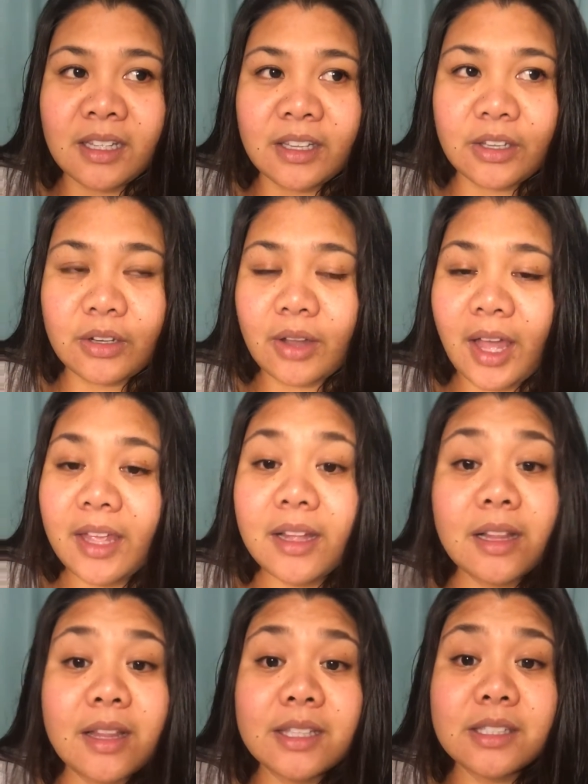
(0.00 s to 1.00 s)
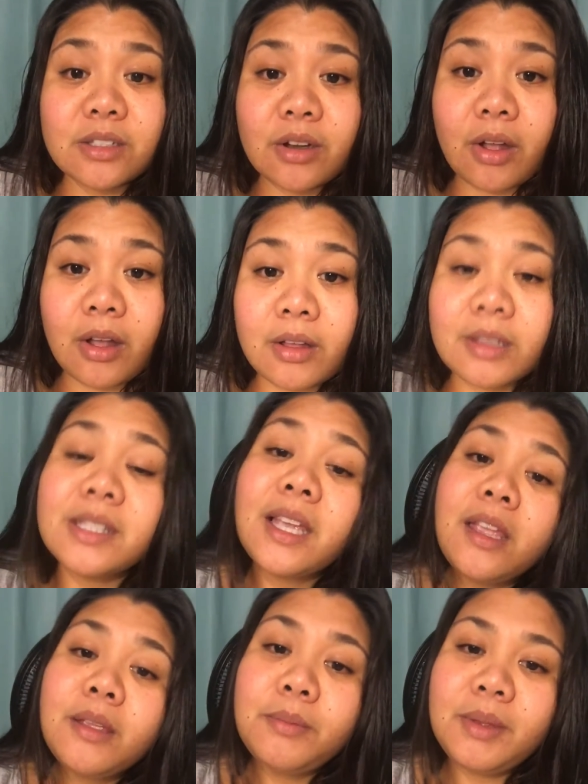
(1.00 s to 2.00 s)
high cholesterol,
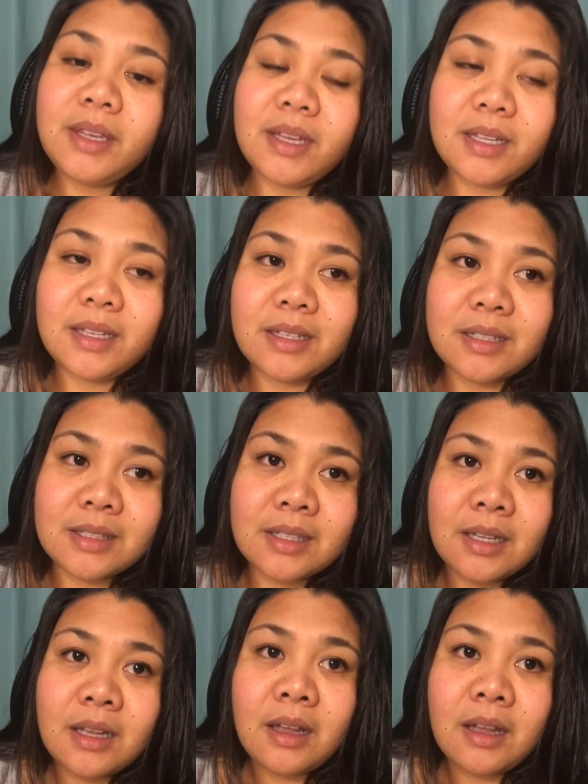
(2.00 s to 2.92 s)
diabetes,